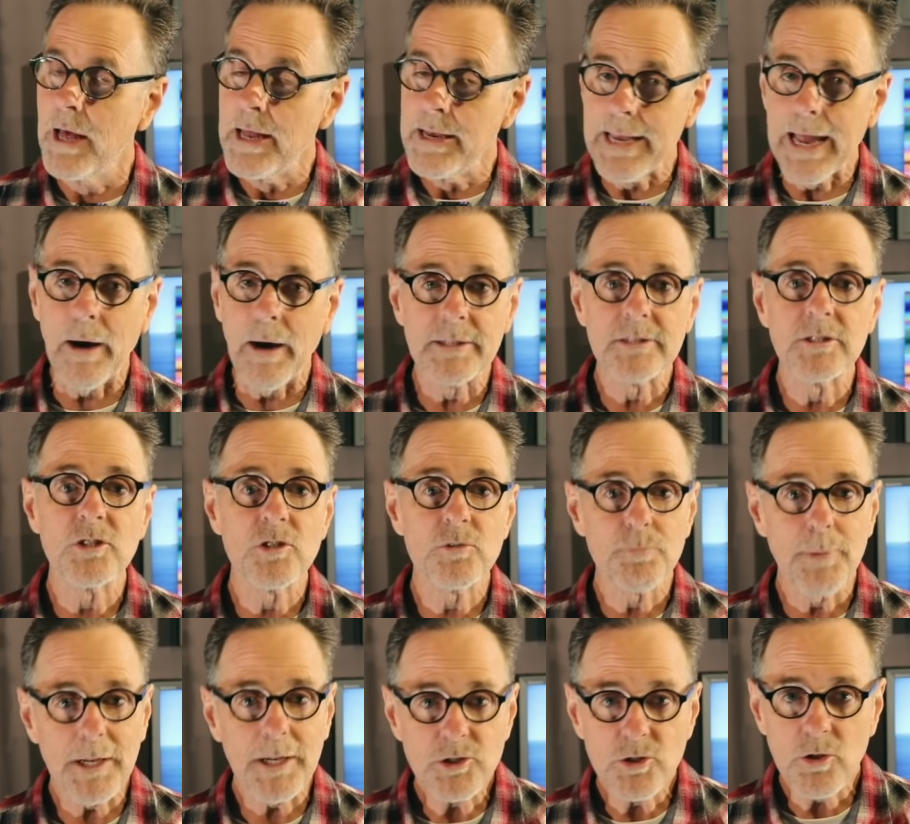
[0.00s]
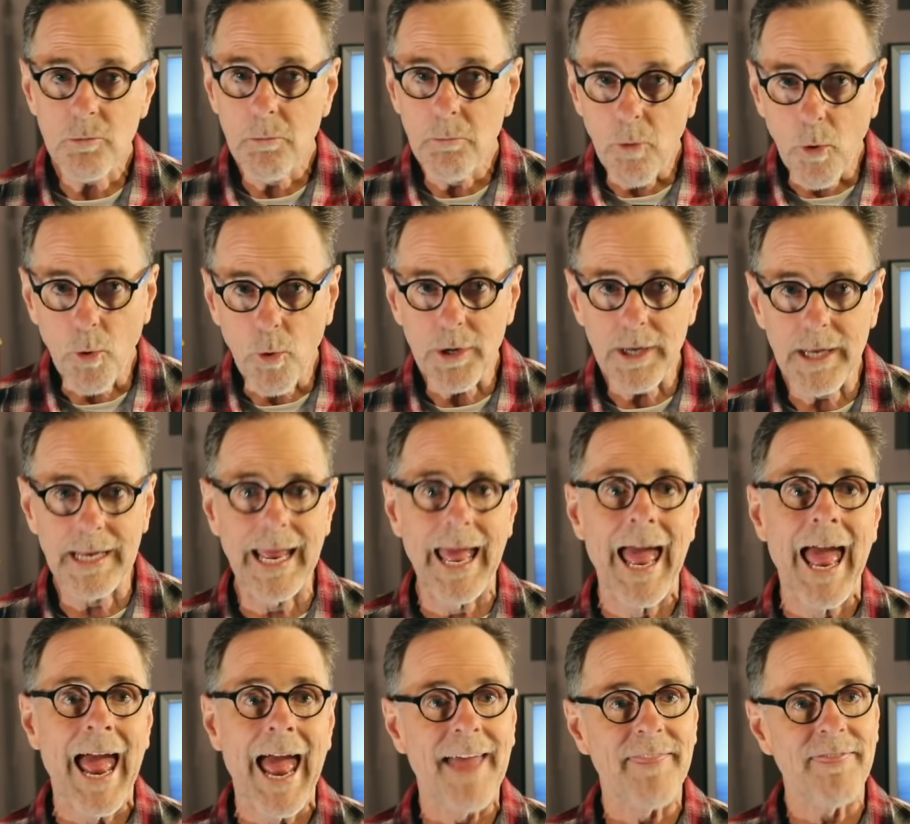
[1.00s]
Now, it's a special morning
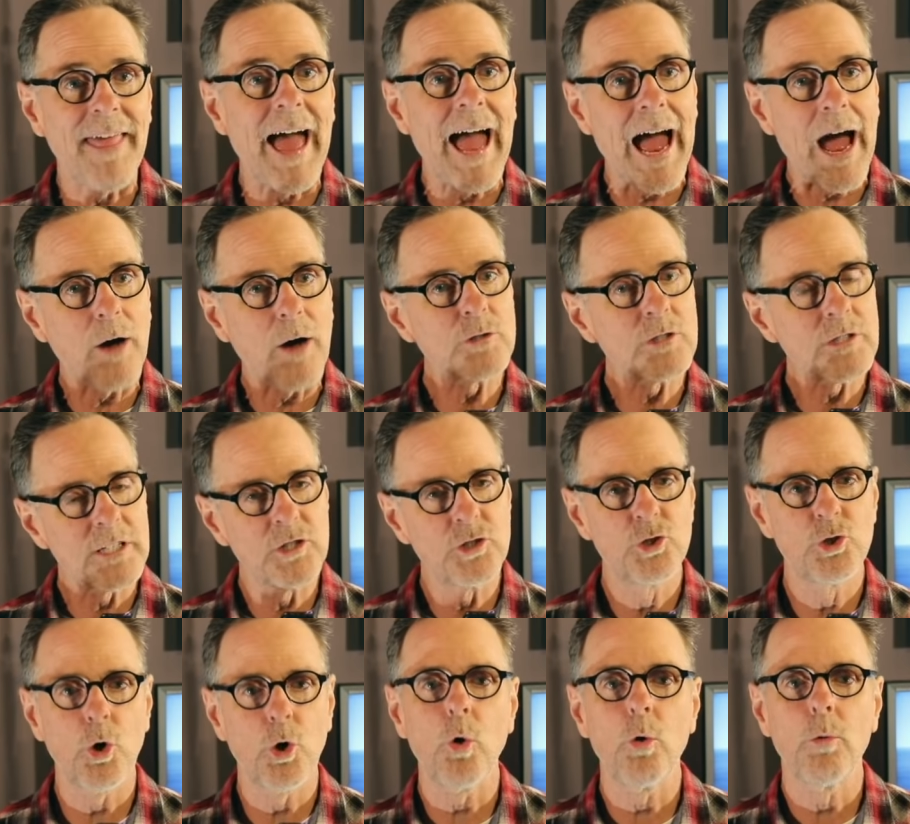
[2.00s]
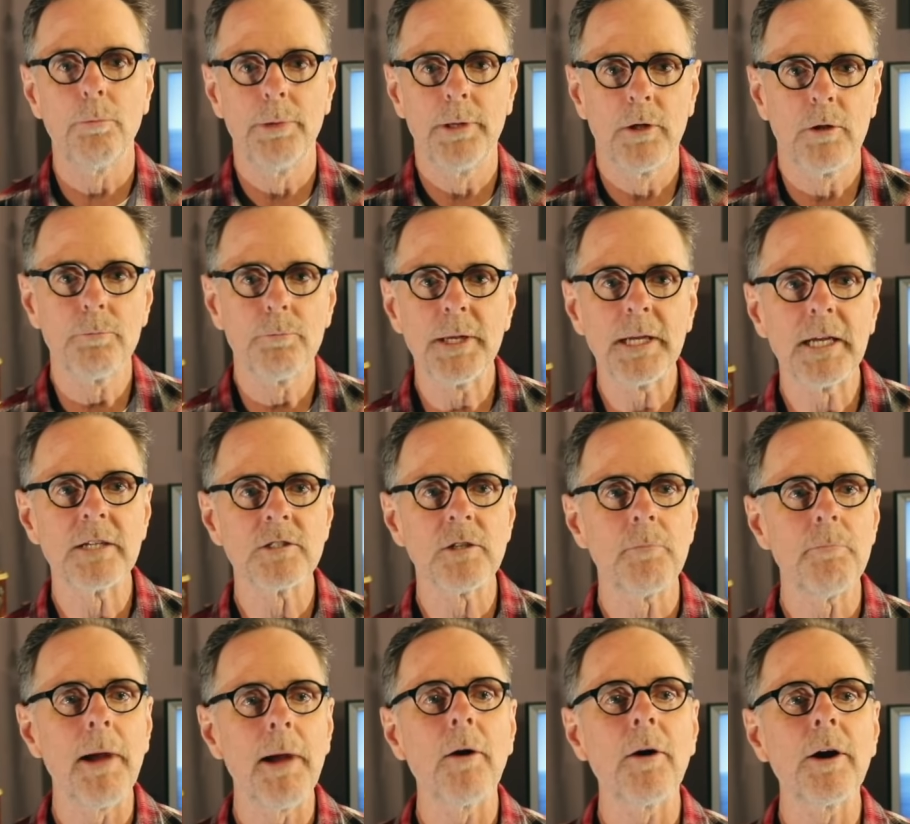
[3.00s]
at the house that Joel built because
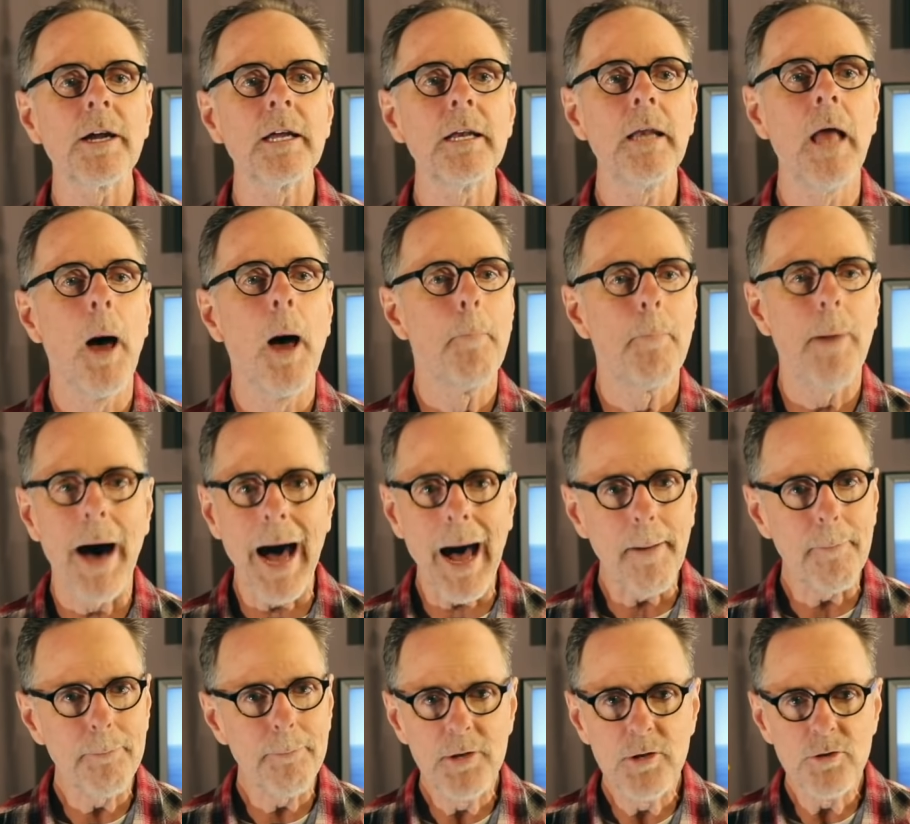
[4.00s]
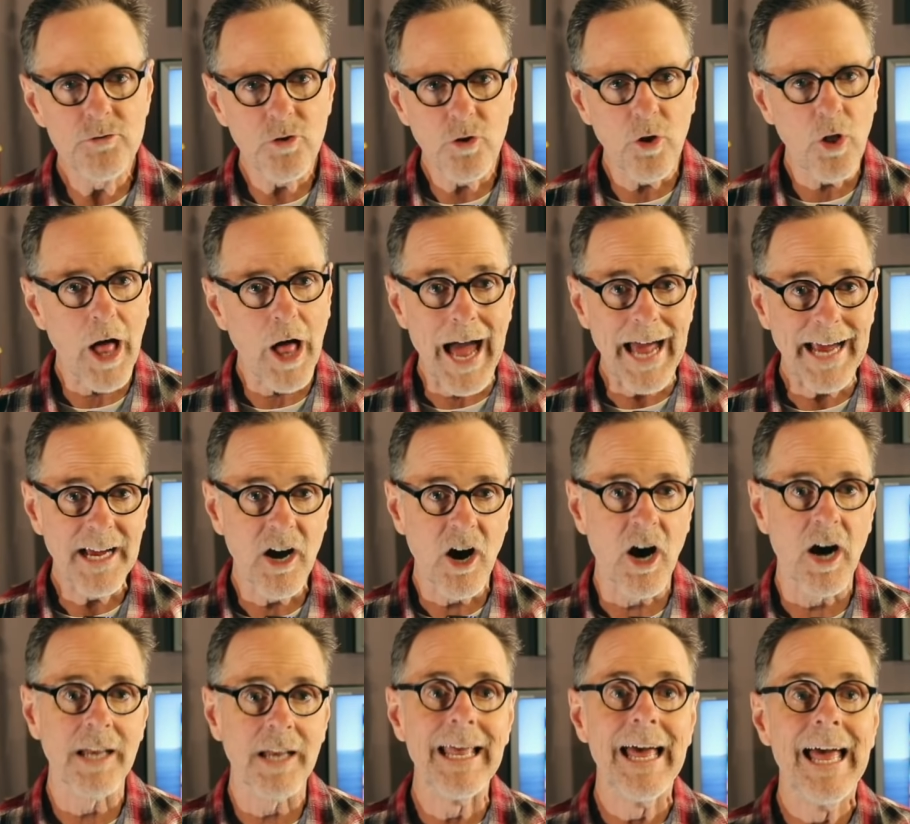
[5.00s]
American pop musical
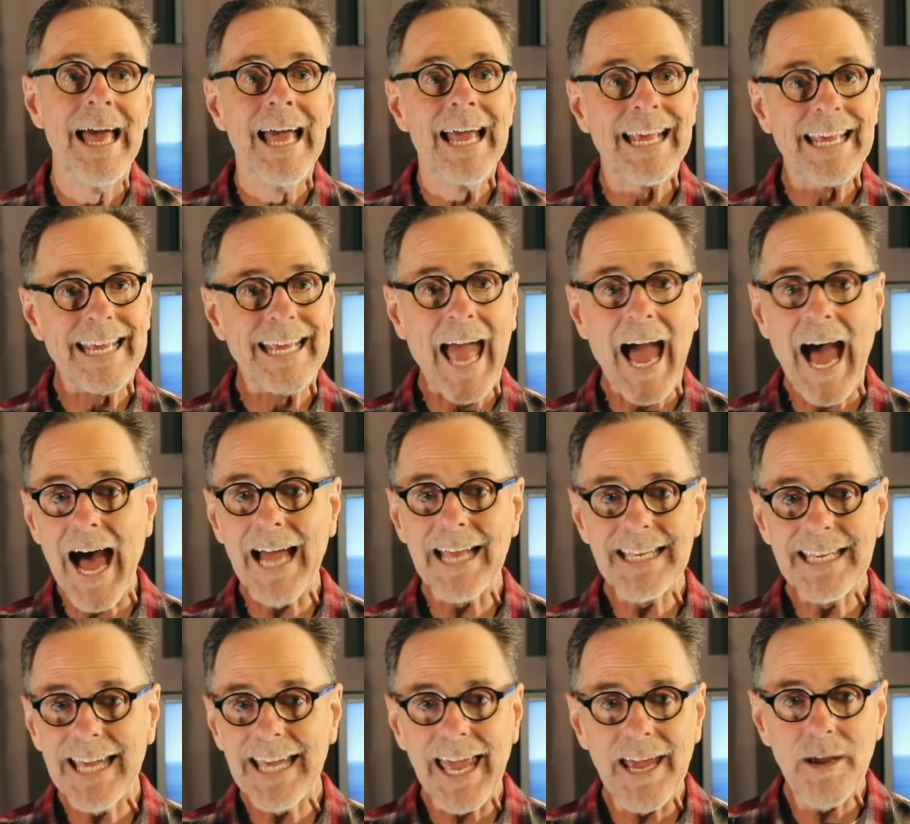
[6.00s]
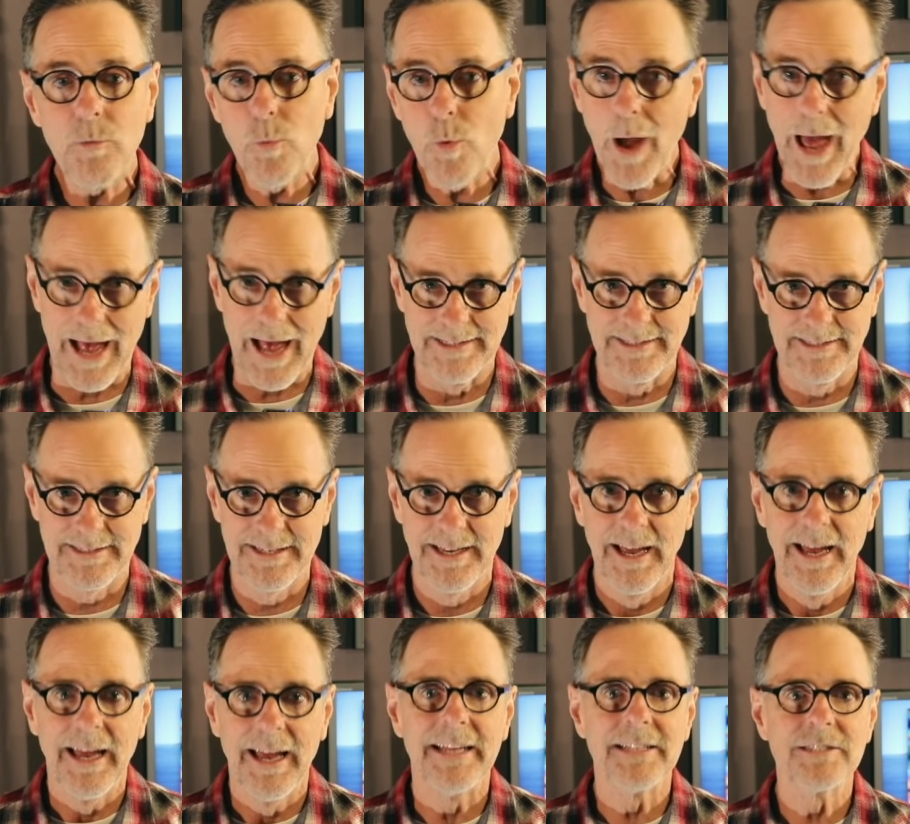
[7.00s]
icon Kanye West
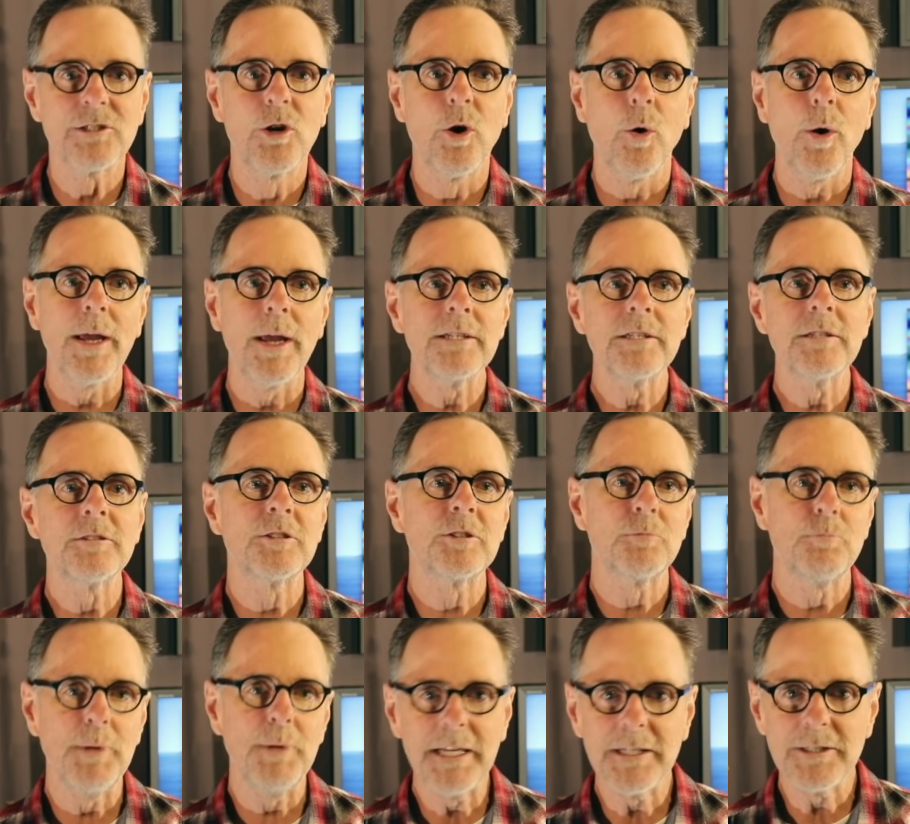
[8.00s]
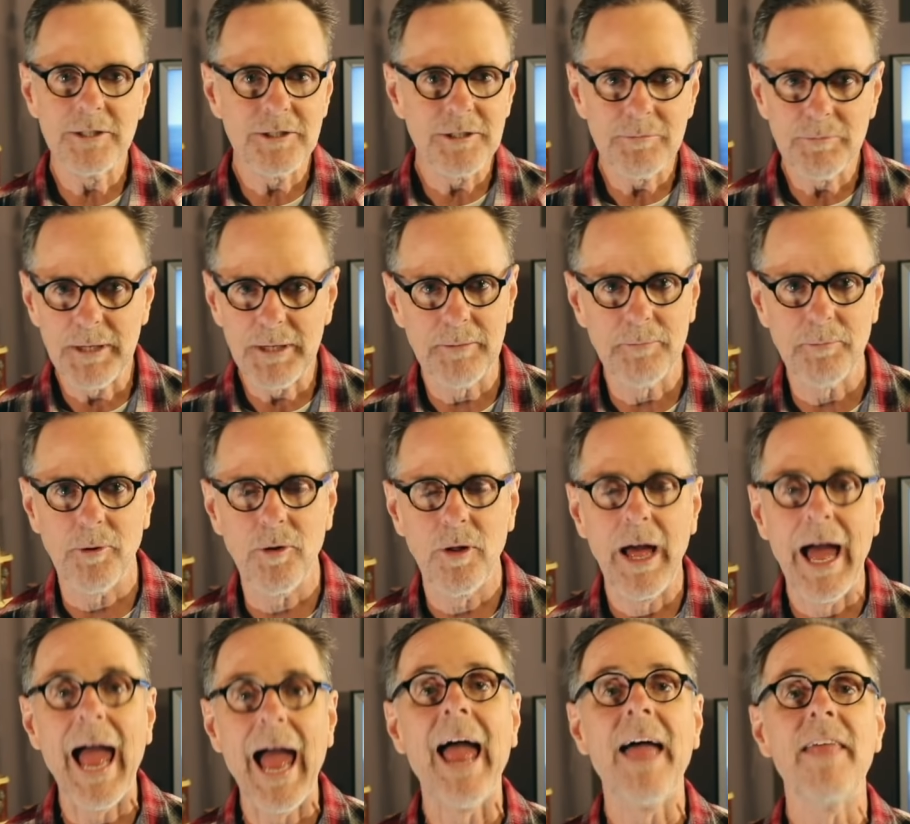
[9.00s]
is going to speak to the people,
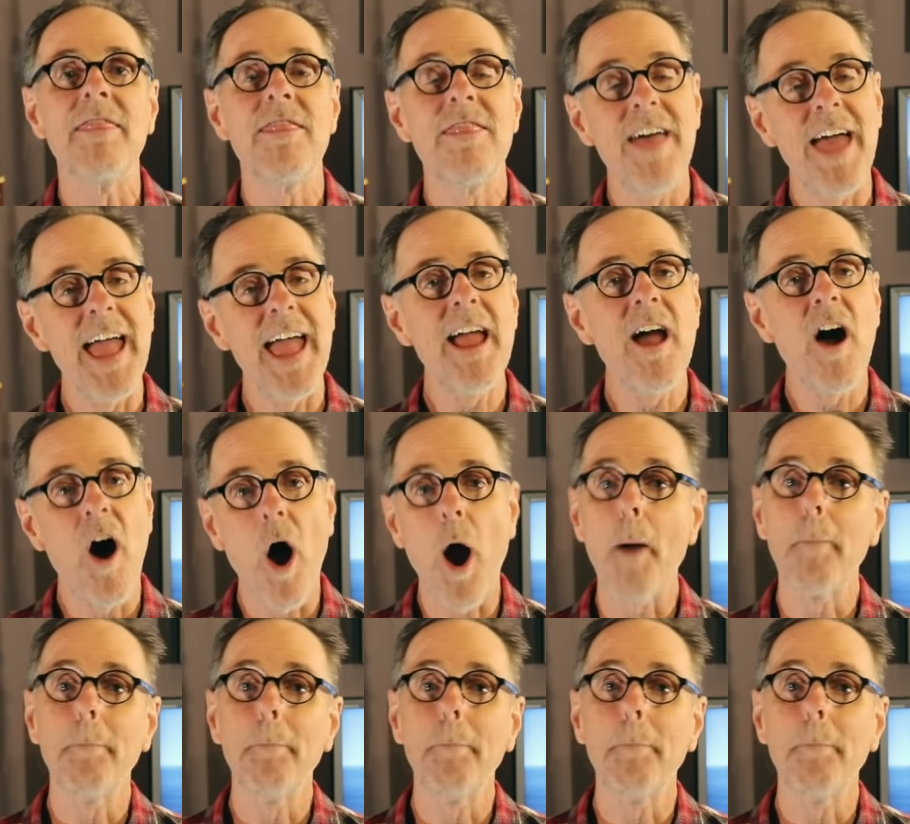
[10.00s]
and they are